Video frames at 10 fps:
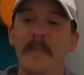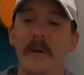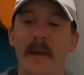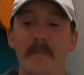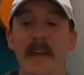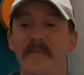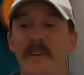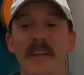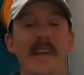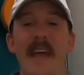But I'm
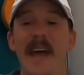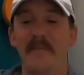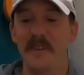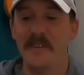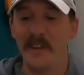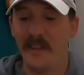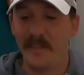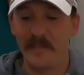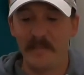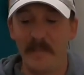definitely going to have to
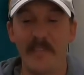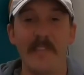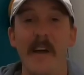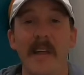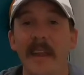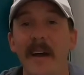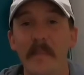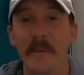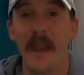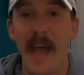just suck it
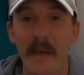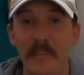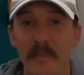up and have